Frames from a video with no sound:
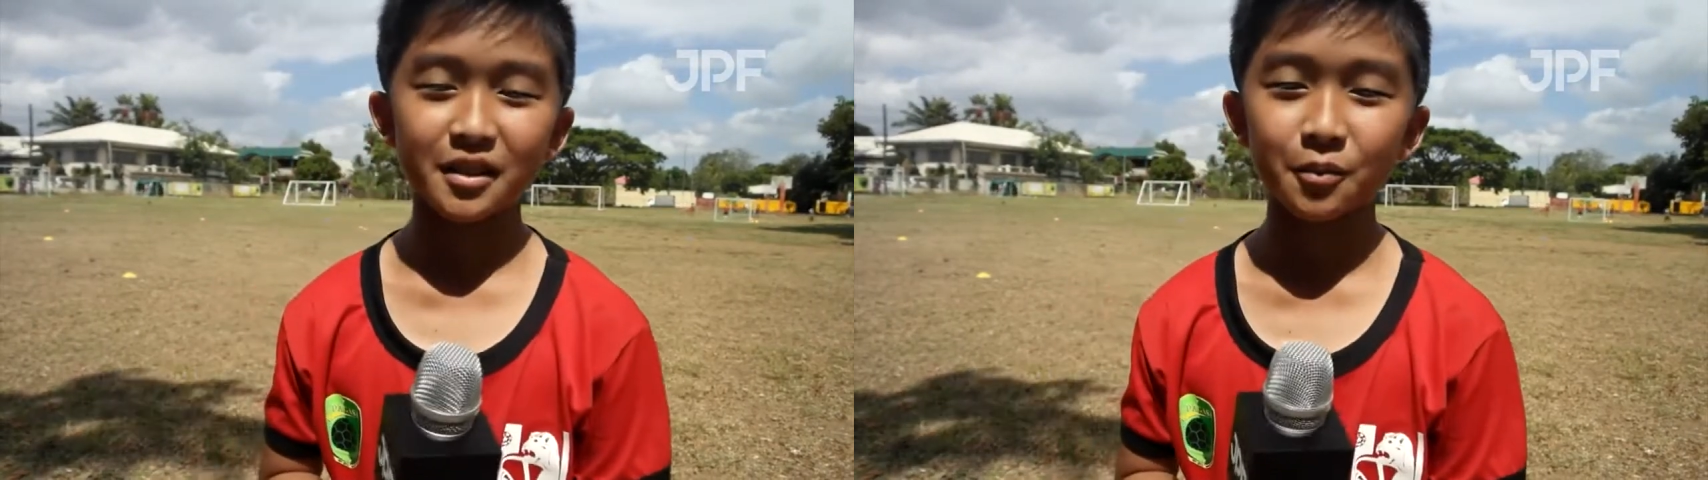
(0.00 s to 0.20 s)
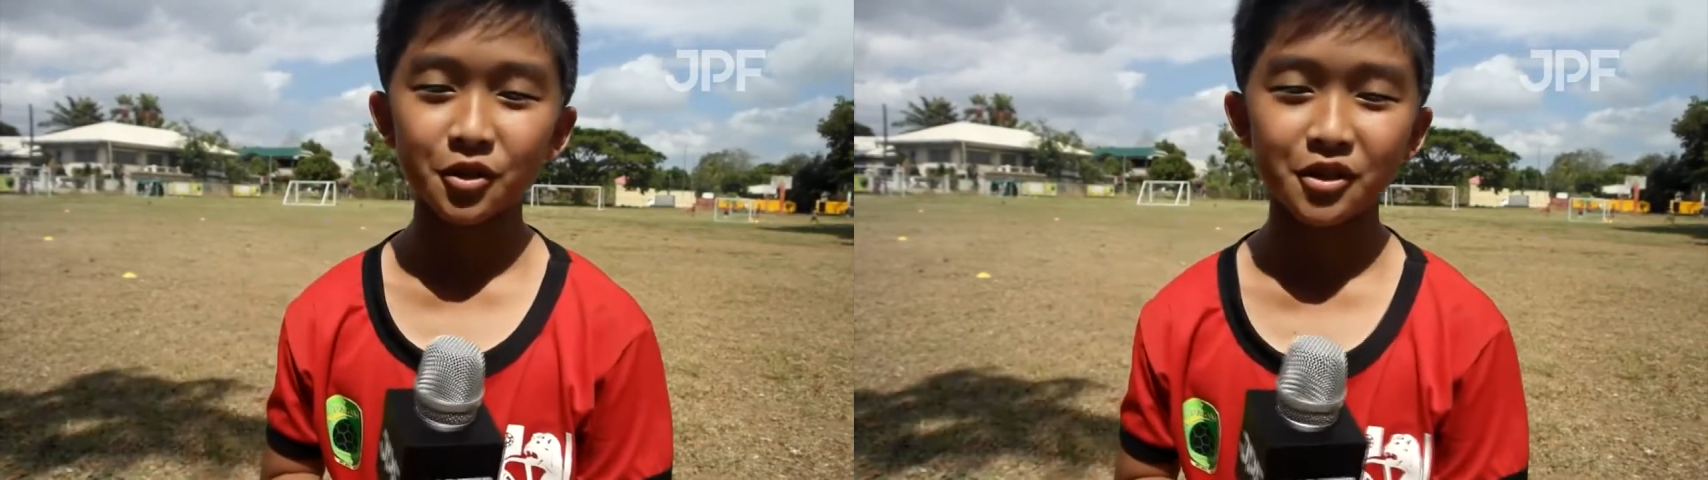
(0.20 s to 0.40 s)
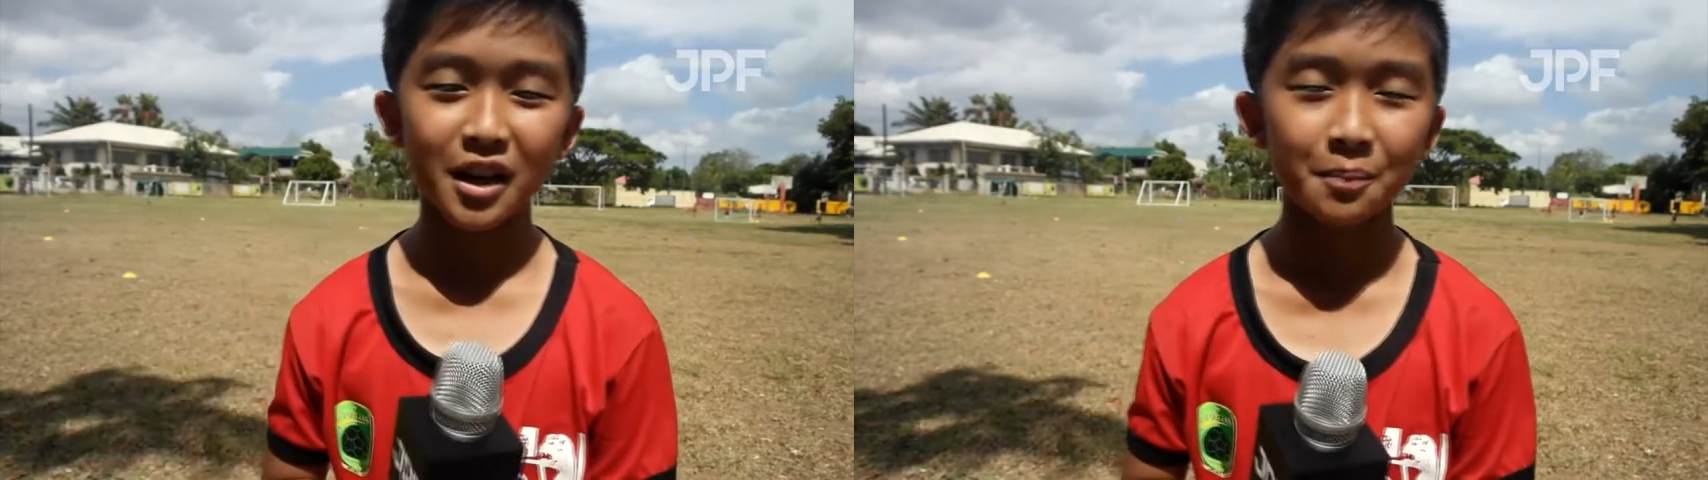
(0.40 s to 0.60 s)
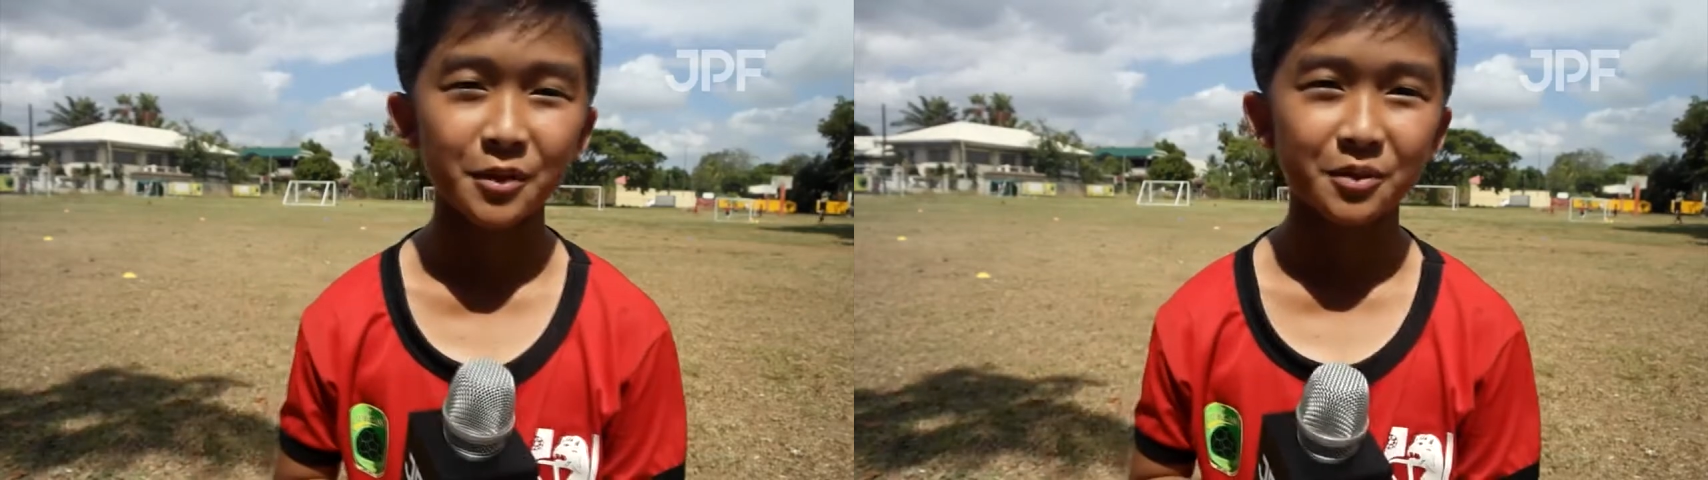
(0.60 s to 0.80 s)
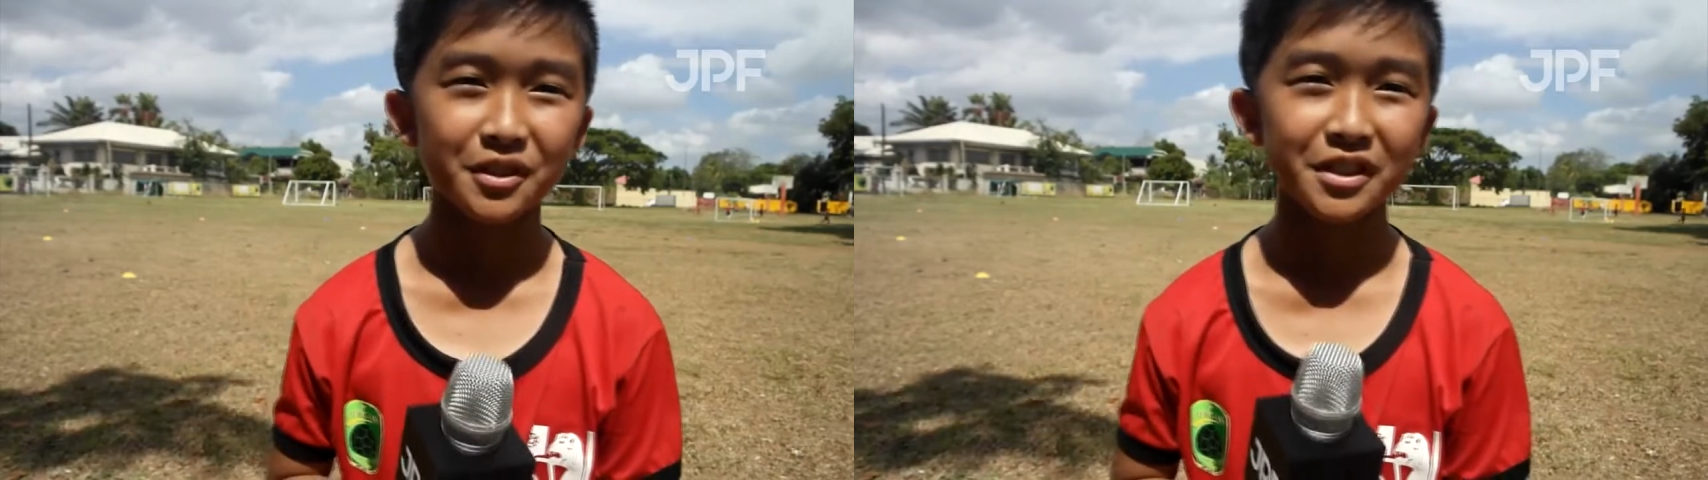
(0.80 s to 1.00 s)
I'm also
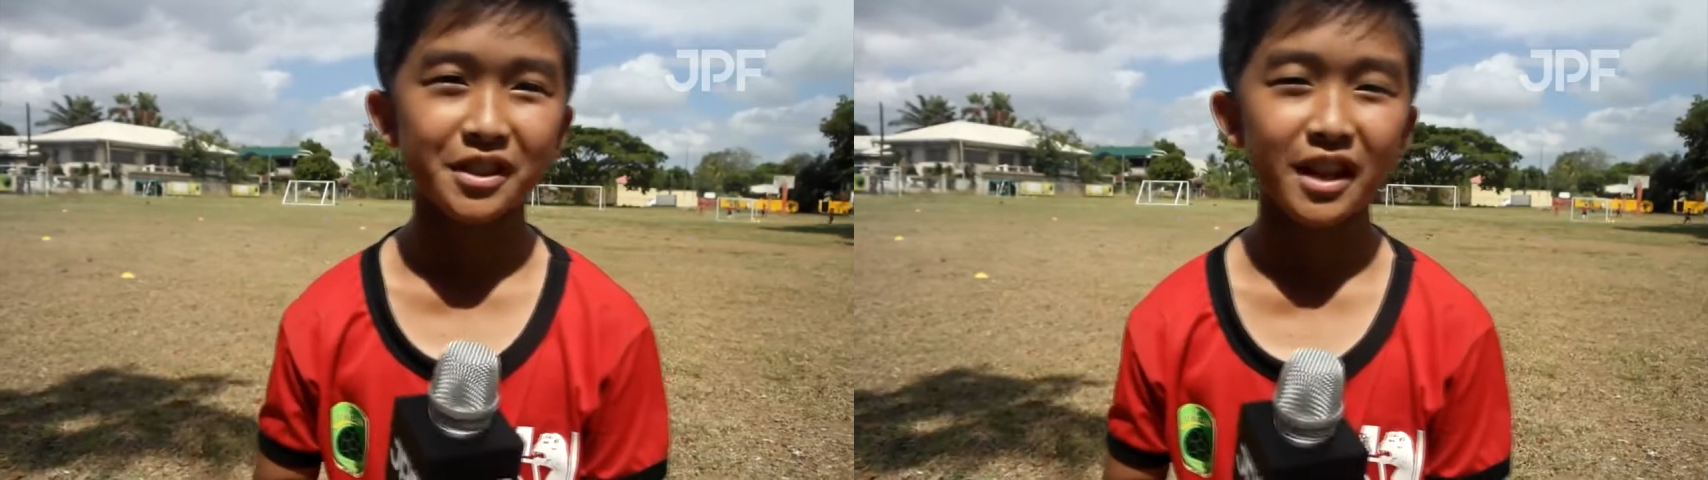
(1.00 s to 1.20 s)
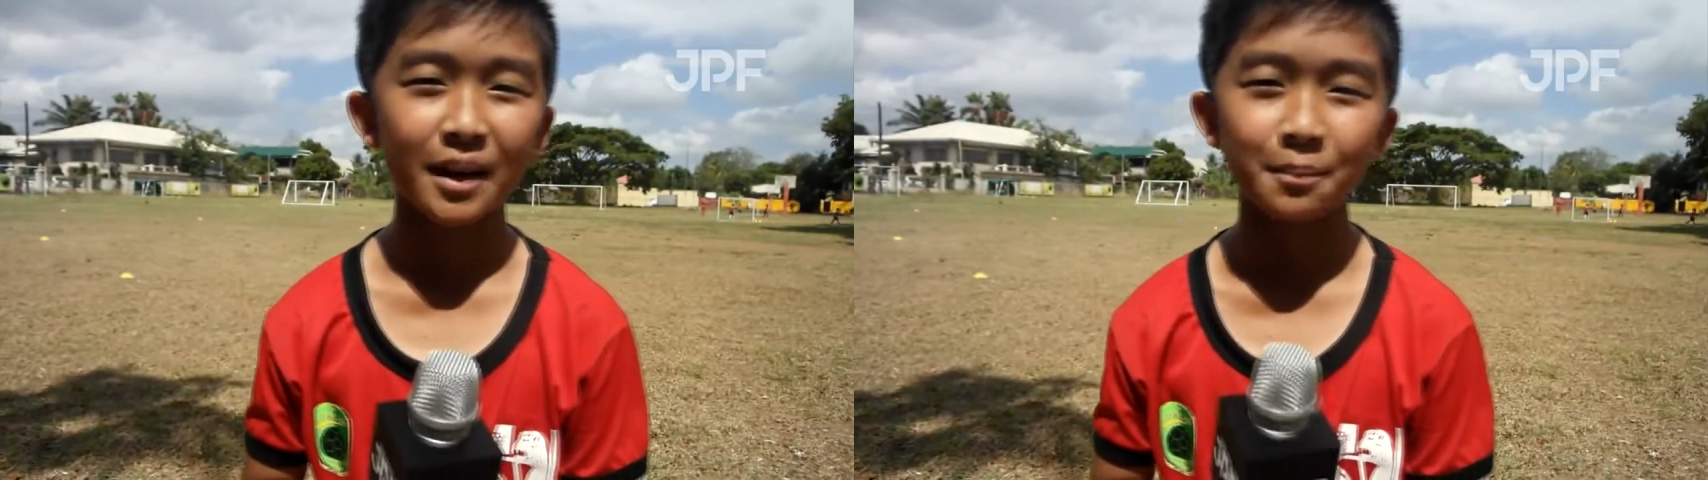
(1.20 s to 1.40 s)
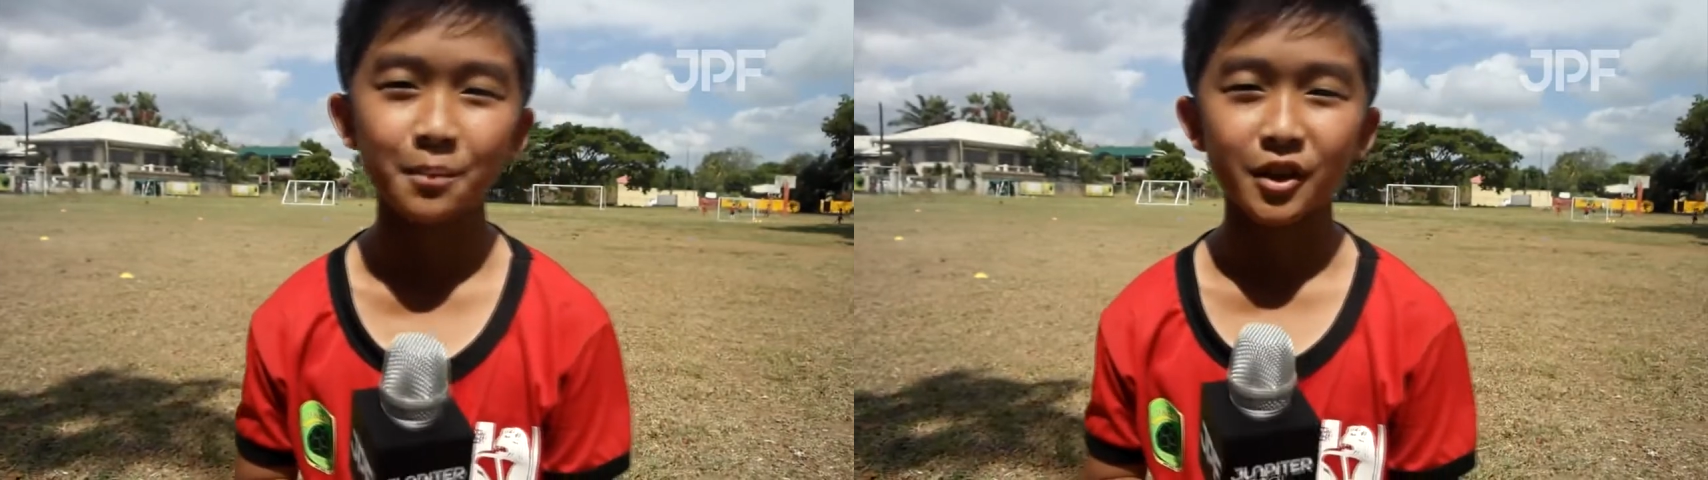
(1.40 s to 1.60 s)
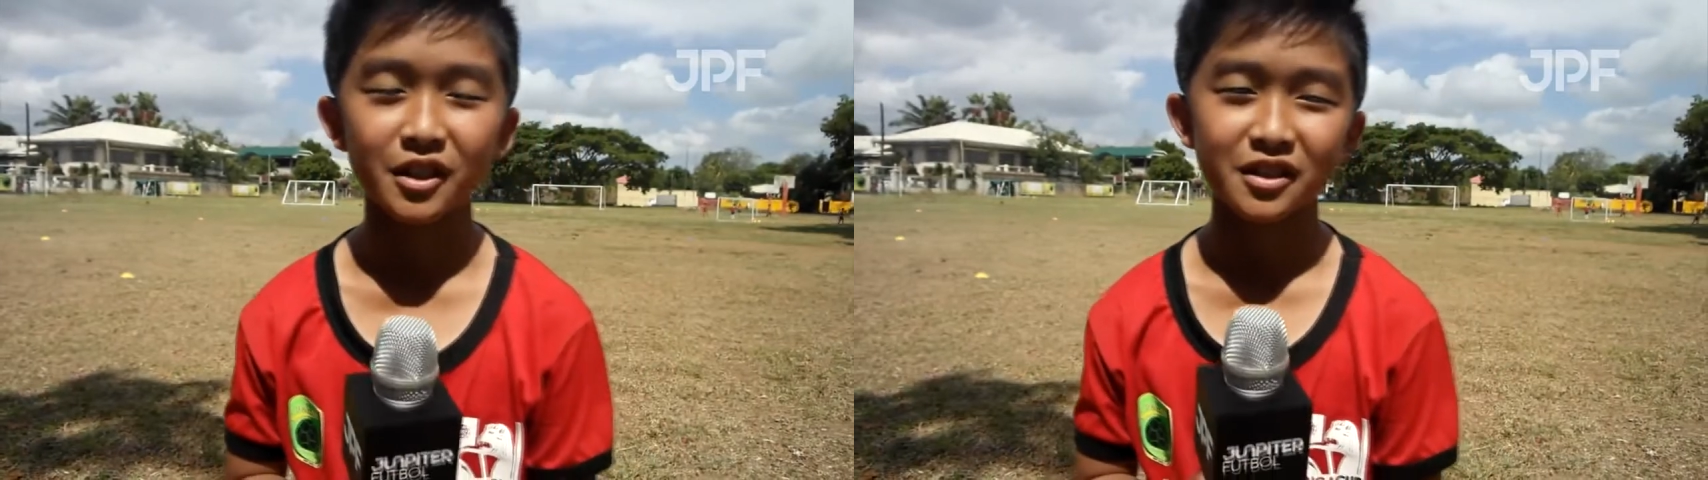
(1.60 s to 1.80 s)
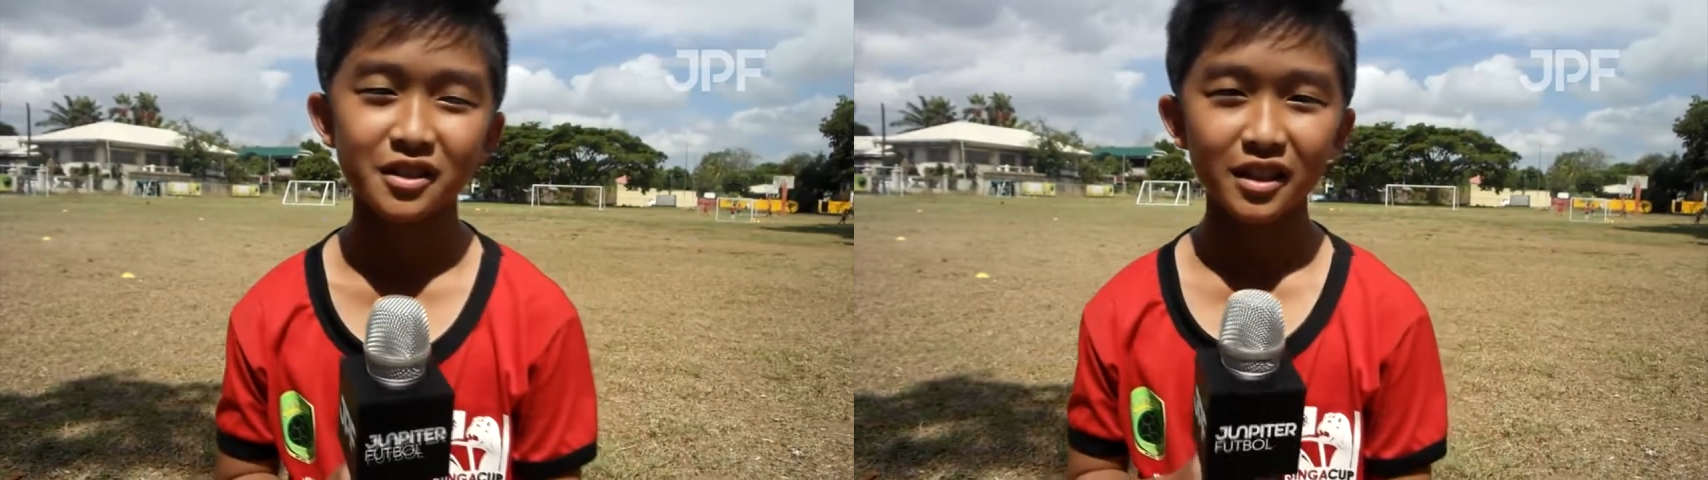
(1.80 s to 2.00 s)
happy with this camp,
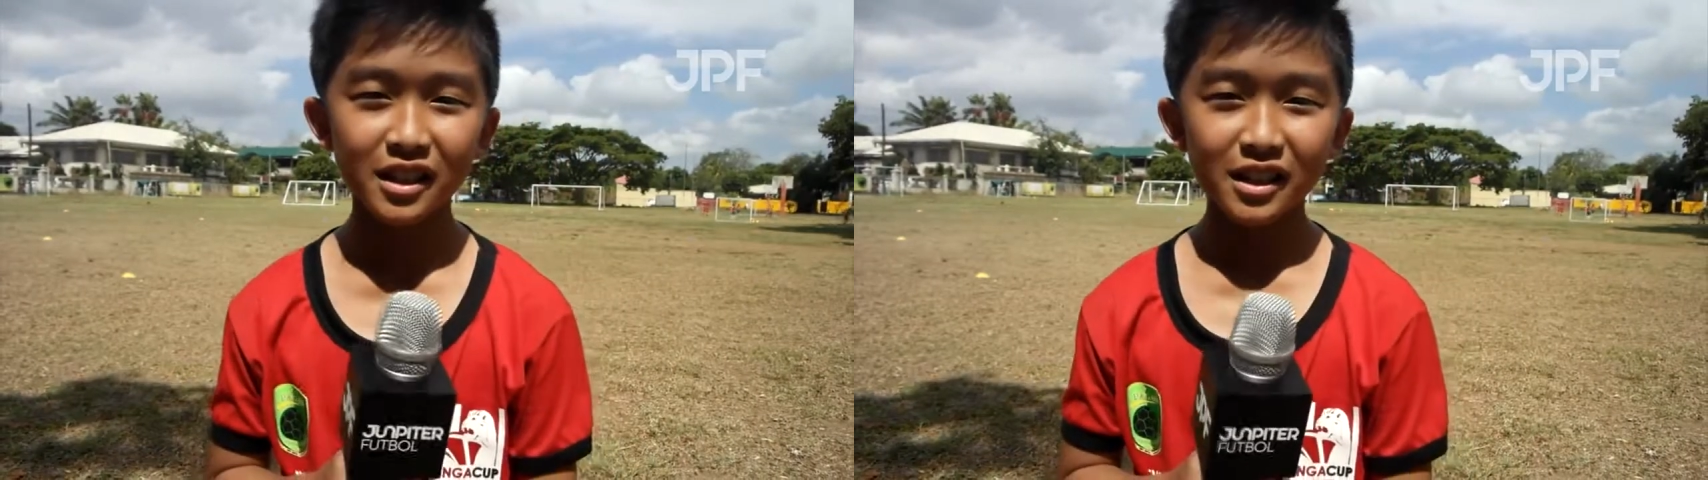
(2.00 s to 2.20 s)
because